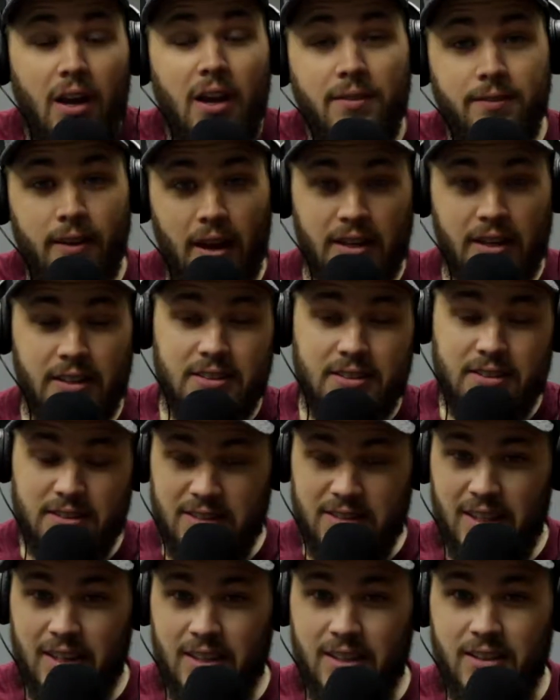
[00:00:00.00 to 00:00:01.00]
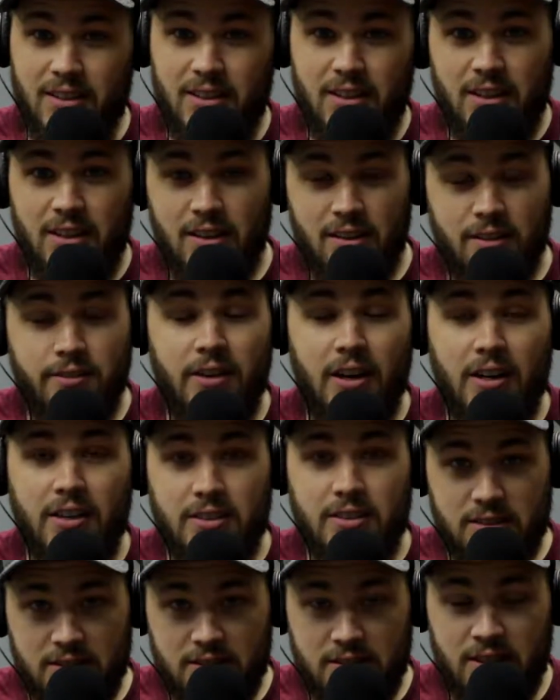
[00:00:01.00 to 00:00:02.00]
if I could sing,
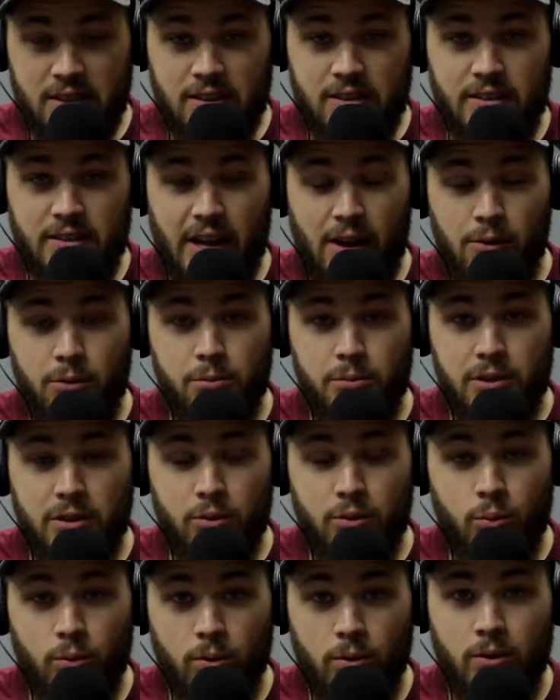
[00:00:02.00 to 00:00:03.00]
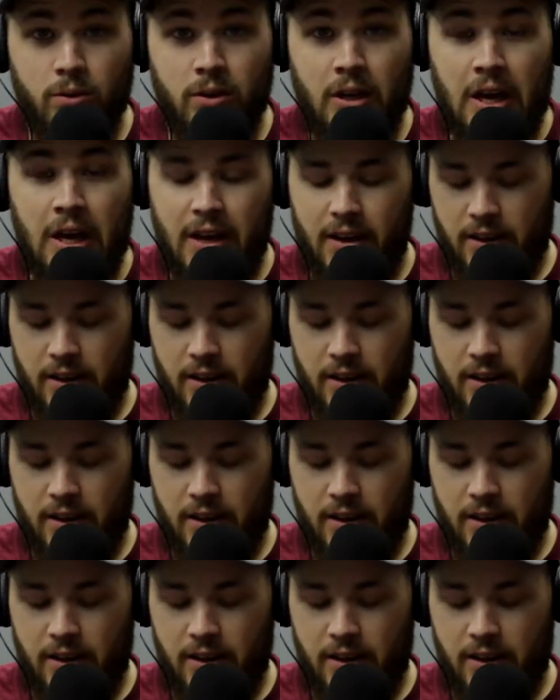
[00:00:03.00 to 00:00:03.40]
that would be the world,